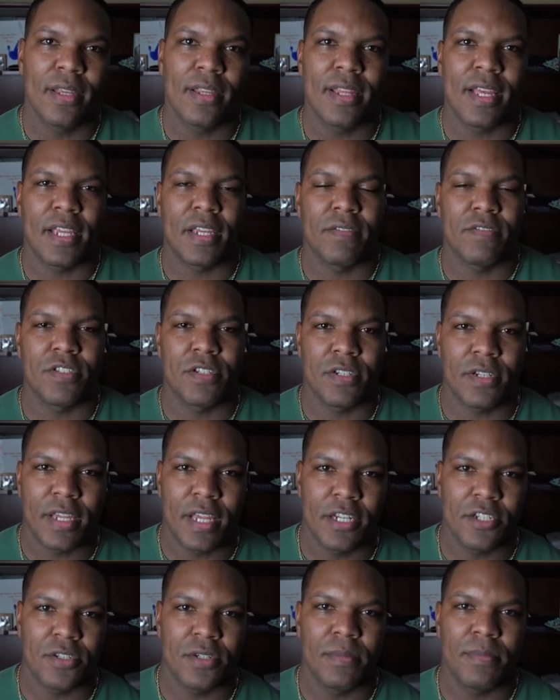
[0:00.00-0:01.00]
and that gives your
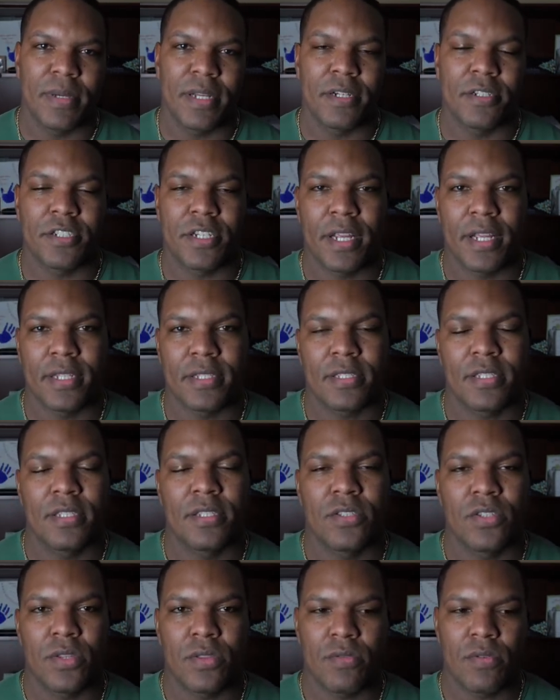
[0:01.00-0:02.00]
catcher a better chance
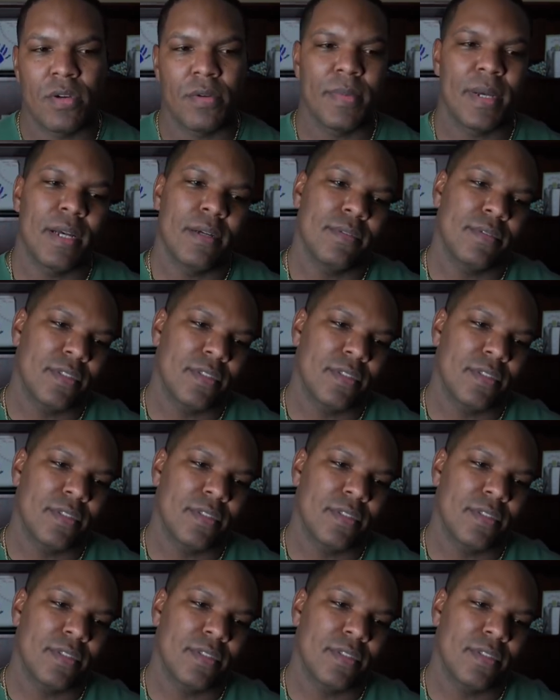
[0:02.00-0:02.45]
to throw him out.